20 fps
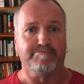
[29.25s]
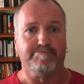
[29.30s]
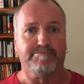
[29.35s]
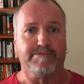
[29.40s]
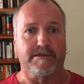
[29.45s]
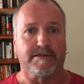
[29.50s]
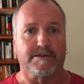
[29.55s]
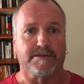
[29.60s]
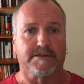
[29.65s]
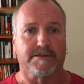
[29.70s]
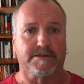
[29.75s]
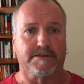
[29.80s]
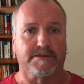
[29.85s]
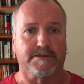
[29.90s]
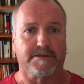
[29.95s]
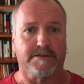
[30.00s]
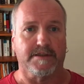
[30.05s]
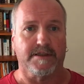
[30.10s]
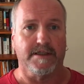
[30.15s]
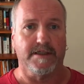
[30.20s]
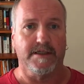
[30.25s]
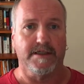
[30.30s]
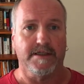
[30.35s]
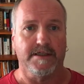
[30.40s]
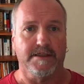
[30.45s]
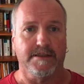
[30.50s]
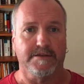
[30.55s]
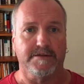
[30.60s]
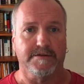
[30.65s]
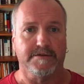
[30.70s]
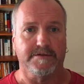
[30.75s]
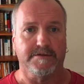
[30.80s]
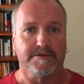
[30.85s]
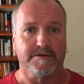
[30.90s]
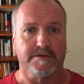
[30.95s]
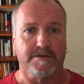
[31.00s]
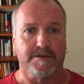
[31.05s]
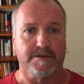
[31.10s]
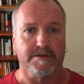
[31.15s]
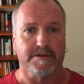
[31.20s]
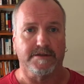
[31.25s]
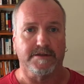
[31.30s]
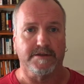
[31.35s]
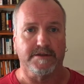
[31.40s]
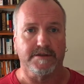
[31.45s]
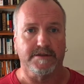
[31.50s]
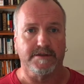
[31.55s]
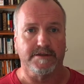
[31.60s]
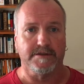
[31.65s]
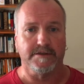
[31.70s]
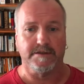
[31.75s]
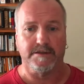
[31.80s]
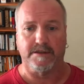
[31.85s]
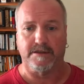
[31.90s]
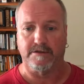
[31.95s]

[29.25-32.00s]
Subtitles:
books in the